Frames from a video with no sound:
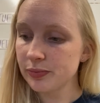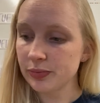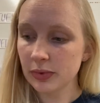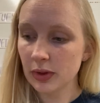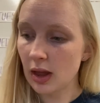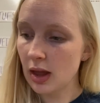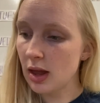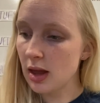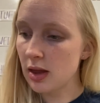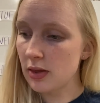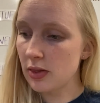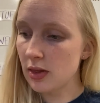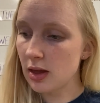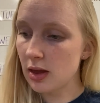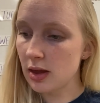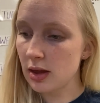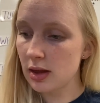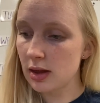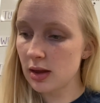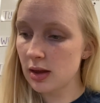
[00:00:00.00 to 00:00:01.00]
And
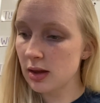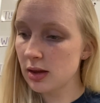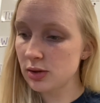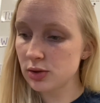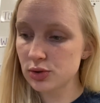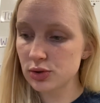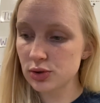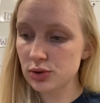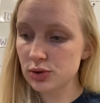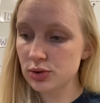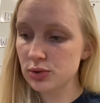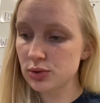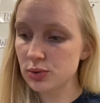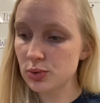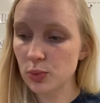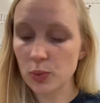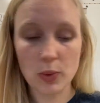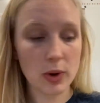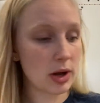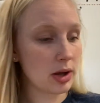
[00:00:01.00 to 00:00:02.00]
then
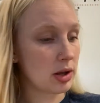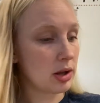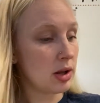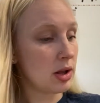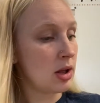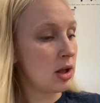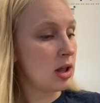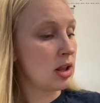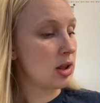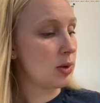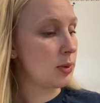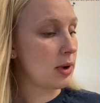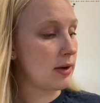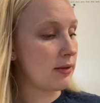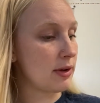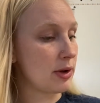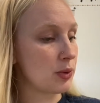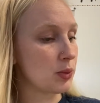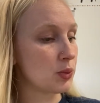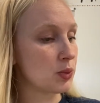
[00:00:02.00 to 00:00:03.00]
we have
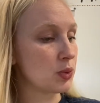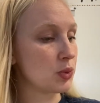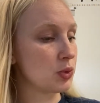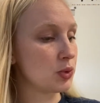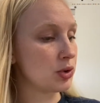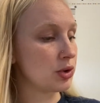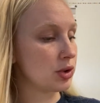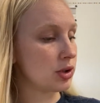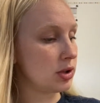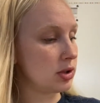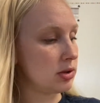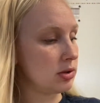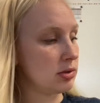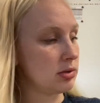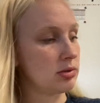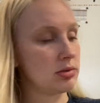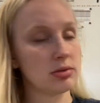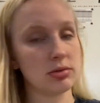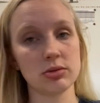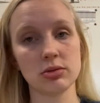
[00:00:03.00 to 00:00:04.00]
a ruler
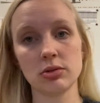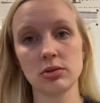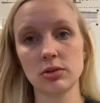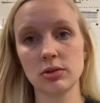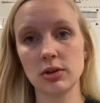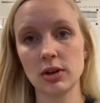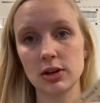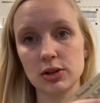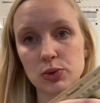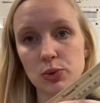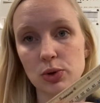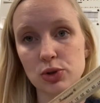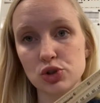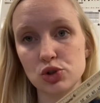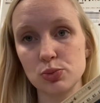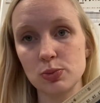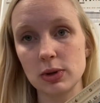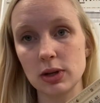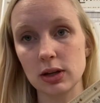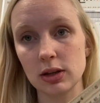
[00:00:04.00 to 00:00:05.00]
that is going to
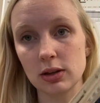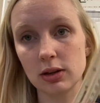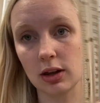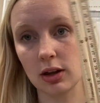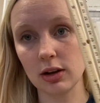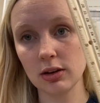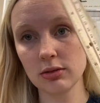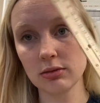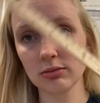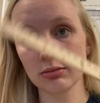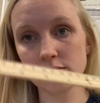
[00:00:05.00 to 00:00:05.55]
be in there.